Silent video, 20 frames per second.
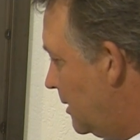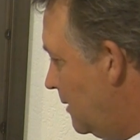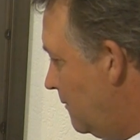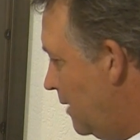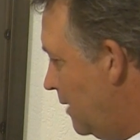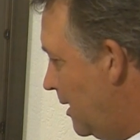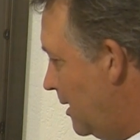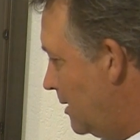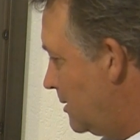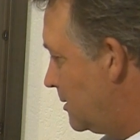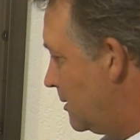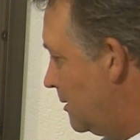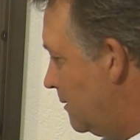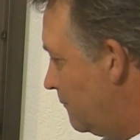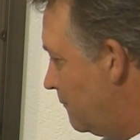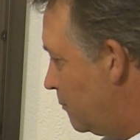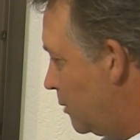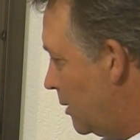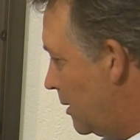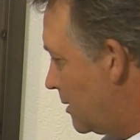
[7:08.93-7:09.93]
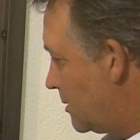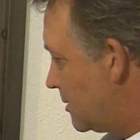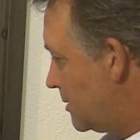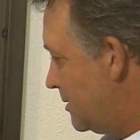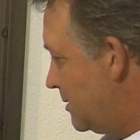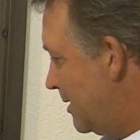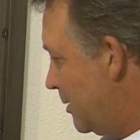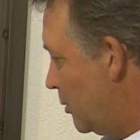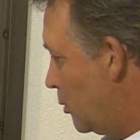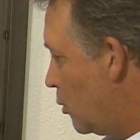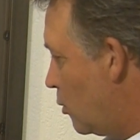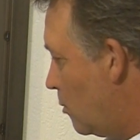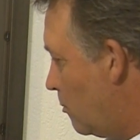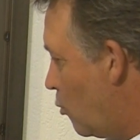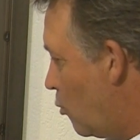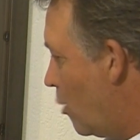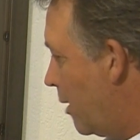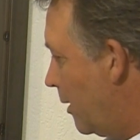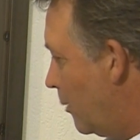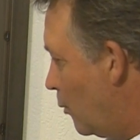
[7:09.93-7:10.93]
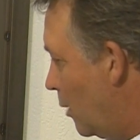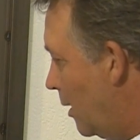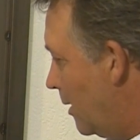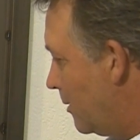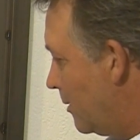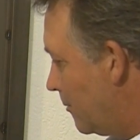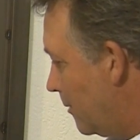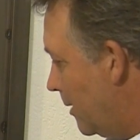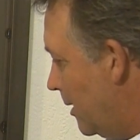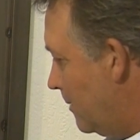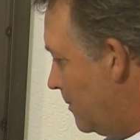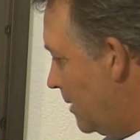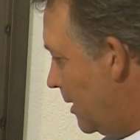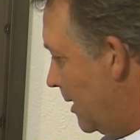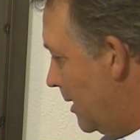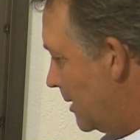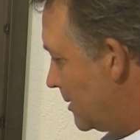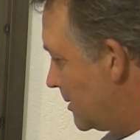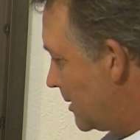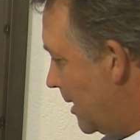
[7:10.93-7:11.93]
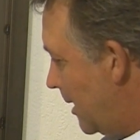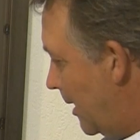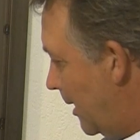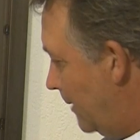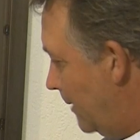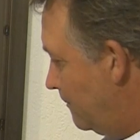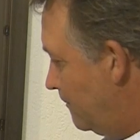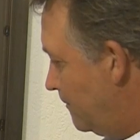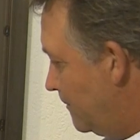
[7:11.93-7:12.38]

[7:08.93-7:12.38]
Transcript: deviation of plus 0.13 psi.